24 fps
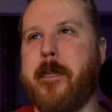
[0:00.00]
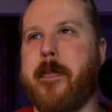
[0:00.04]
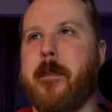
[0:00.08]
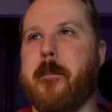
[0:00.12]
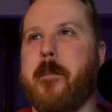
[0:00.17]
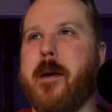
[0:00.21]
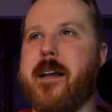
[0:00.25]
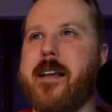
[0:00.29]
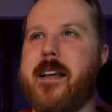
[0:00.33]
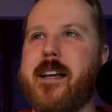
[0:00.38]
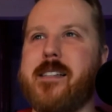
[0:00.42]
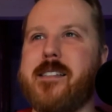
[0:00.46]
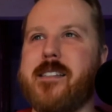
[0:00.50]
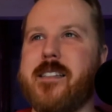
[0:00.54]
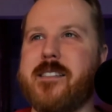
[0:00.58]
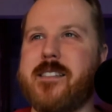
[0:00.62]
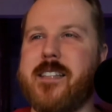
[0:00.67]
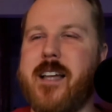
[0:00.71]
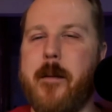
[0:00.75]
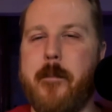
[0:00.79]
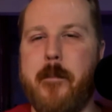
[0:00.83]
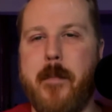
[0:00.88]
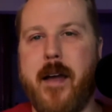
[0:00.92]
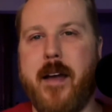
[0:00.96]
My guess is
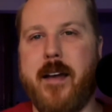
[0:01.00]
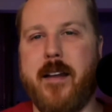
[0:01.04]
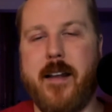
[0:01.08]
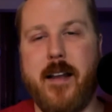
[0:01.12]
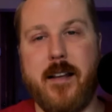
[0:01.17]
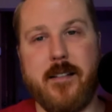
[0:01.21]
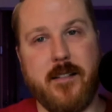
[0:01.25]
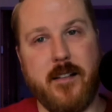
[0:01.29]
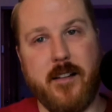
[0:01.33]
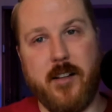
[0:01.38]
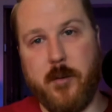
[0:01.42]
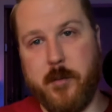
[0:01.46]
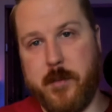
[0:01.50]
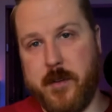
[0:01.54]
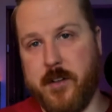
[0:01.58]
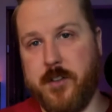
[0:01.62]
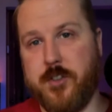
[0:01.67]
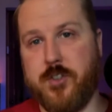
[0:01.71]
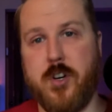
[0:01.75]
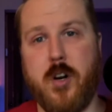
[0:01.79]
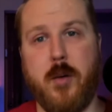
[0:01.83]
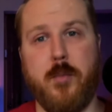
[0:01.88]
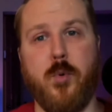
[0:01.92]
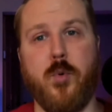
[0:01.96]
that Matt has a little bit of
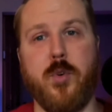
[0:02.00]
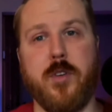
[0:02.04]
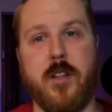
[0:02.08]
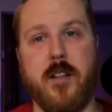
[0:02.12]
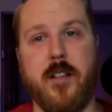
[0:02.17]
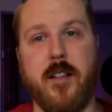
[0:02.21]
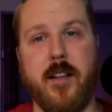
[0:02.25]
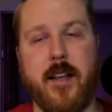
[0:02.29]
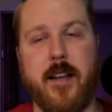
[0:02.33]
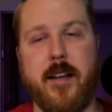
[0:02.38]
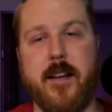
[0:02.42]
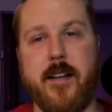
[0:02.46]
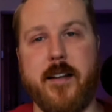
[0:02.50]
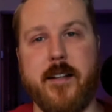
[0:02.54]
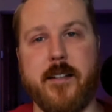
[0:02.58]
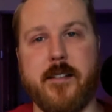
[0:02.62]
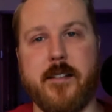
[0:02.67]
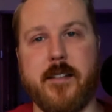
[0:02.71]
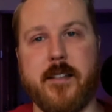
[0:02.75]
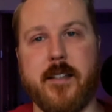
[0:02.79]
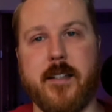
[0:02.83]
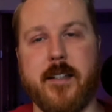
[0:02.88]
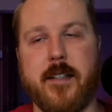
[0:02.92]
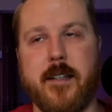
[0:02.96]
trouble with the ladies
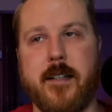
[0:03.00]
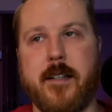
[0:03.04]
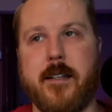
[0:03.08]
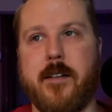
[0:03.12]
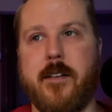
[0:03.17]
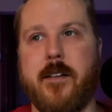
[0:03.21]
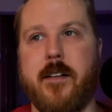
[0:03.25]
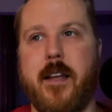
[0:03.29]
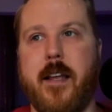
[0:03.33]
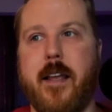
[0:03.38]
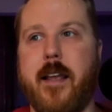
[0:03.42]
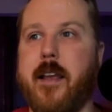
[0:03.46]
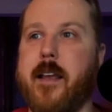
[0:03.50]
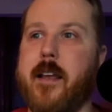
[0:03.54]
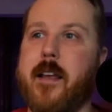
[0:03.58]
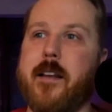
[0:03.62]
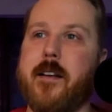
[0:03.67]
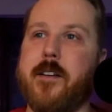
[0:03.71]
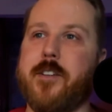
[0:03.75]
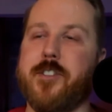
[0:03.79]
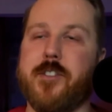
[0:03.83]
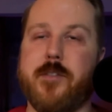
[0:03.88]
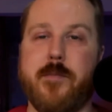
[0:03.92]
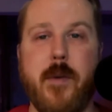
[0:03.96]
and
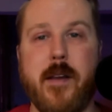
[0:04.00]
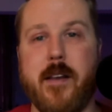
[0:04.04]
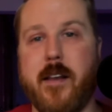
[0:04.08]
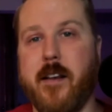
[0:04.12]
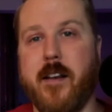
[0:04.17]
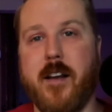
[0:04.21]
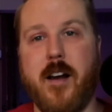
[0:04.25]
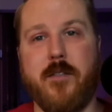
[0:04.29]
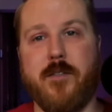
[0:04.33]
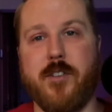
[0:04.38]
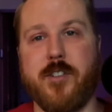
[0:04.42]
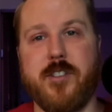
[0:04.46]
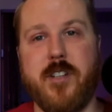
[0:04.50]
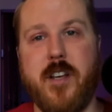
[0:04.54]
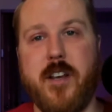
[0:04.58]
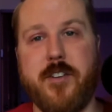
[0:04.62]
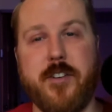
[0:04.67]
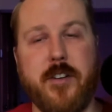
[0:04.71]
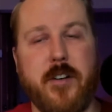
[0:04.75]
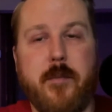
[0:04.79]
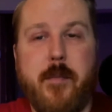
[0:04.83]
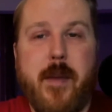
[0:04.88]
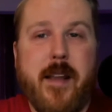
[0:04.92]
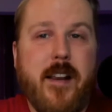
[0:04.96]
just making
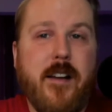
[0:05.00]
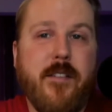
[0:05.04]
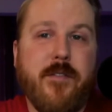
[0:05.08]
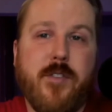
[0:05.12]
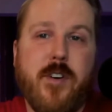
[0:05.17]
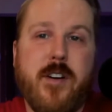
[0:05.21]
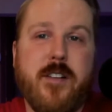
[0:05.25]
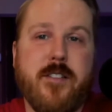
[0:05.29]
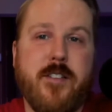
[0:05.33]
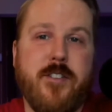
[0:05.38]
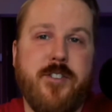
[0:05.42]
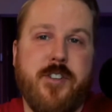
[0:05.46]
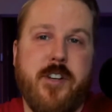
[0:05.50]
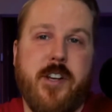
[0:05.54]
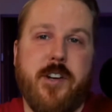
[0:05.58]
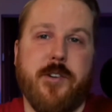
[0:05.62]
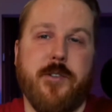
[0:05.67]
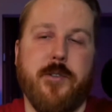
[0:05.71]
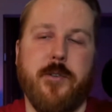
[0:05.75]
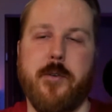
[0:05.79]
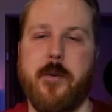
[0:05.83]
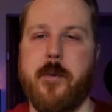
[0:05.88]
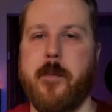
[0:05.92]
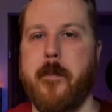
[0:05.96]
conversation and making friends in
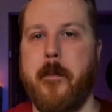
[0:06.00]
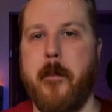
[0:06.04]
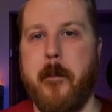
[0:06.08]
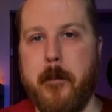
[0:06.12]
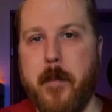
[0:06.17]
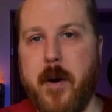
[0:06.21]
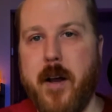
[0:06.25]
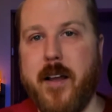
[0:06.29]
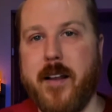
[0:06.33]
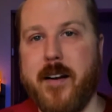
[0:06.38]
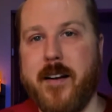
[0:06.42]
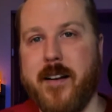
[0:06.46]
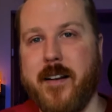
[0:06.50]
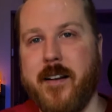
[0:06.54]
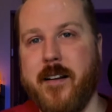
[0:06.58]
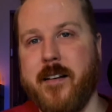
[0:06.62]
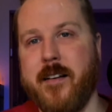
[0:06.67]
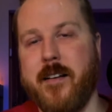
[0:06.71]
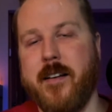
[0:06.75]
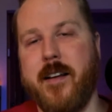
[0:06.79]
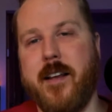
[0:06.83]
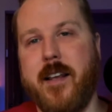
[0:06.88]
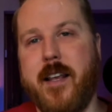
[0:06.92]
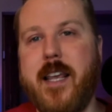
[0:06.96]
general. But
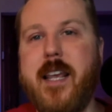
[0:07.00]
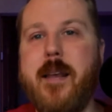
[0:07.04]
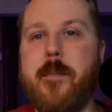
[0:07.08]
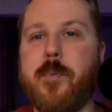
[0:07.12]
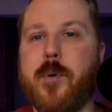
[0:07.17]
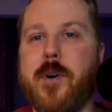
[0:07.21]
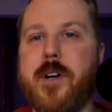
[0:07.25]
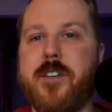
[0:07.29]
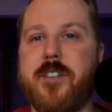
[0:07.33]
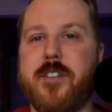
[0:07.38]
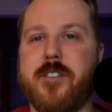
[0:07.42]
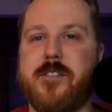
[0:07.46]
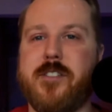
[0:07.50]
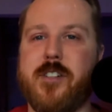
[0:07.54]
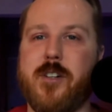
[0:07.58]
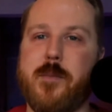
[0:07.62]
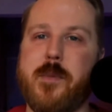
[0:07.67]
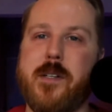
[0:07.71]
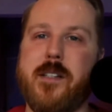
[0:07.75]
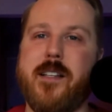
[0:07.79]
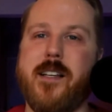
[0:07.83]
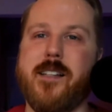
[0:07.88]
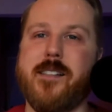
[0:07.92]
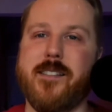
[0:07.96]
he preached a
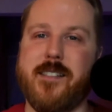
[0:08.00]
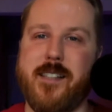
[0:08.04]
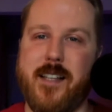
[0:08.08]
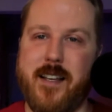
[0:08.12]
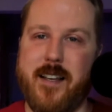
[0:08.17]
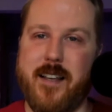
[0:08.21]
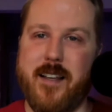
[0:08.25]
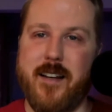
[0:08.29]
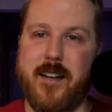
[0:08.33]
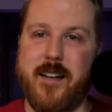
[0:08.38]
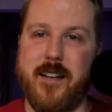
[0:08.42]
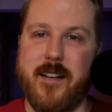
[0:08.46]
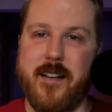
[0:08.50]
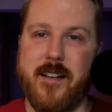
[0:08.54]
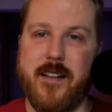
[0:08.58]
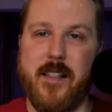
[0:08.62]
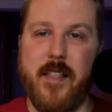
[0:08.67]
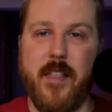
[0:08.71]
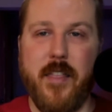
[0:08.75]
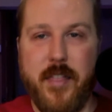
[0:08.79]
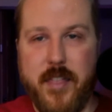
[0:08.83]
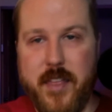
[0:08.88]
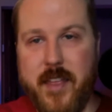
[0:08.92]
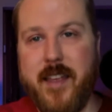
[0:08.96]
sermon that said
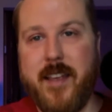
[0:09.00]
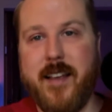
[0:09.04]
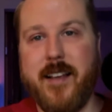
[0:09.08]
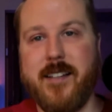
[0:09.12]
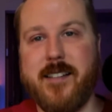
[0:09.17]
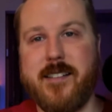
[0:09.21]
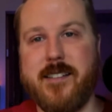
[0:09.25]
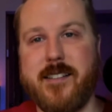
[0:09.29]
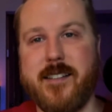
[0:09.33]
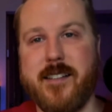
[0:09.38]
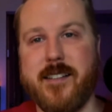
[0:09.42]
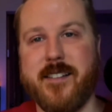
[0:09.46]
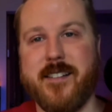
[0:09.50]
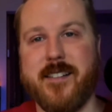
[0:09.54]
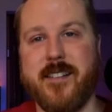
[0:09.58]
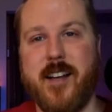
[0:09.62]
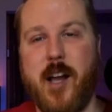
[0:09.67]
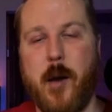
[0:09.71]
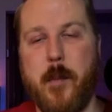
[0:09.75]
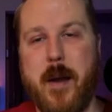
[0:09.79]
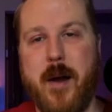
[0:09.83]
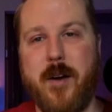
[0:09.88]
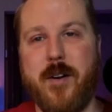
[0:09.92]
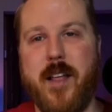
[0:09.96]
this
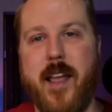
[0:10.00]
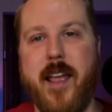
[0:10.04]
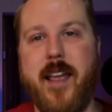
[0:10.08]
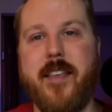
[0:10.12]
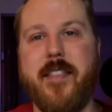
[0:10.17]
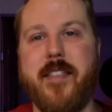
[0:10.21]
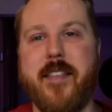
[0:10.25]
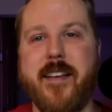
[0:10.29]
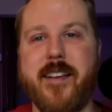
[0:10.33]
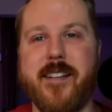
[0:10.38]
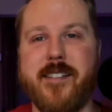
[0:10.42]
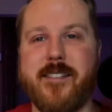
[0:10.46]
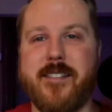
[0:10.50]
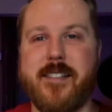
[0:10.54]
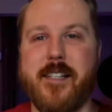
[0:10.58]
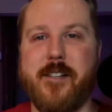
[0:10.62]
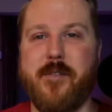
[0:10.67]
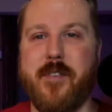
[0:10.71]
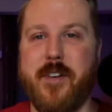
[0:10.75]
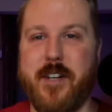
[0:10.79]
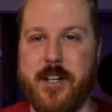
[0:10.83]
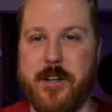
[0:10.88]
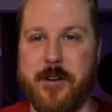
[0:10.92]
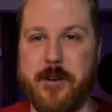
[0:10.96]
about atheists and
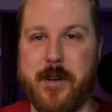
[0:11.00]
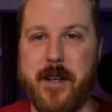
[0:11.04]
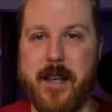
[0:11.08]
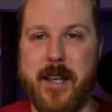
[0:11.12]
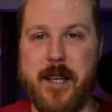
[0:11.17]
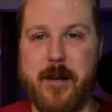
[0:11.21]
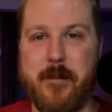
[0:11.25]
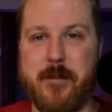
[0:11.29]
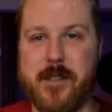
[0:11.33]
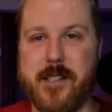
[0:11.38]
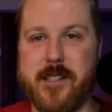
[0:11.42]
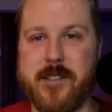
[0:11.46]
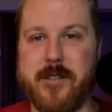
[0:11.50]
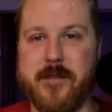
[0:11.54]
video games.